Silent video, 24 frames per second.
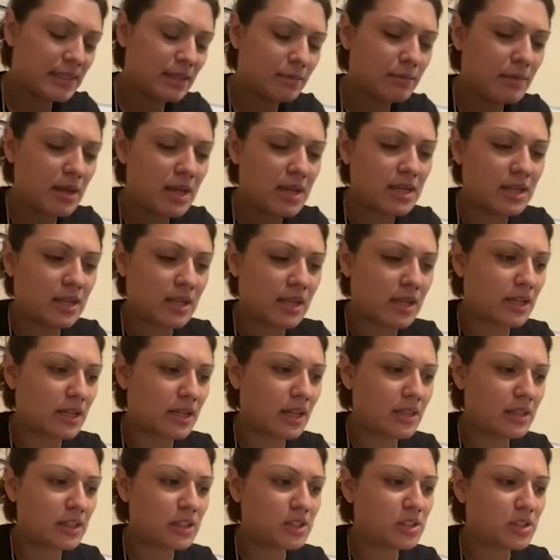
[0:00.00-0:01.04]
the Making, and
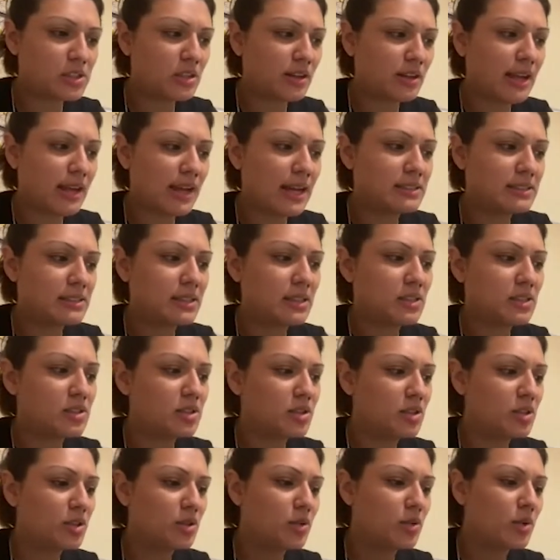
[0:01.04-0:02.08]
I think she's on Etsy
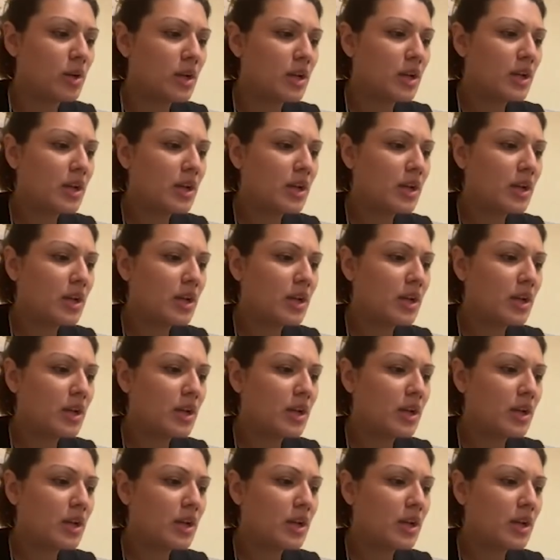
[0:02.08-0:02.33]
too.